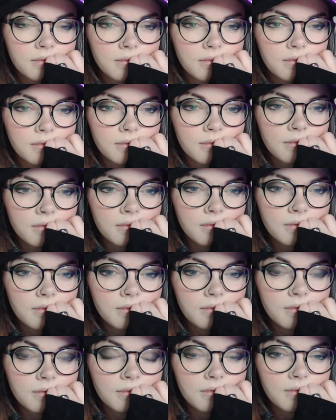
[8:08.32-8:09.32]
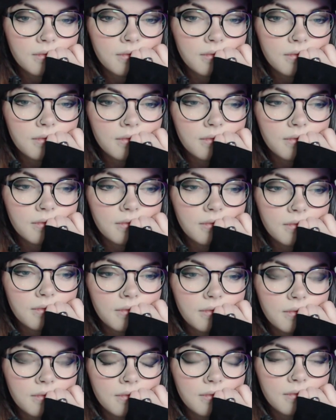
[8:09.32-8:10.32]

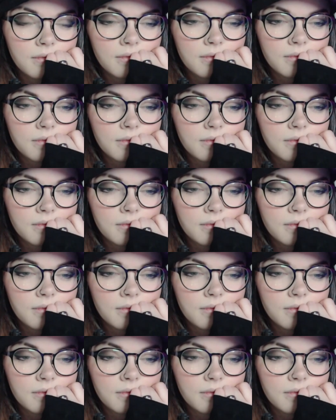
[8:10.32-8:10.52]
[no speech]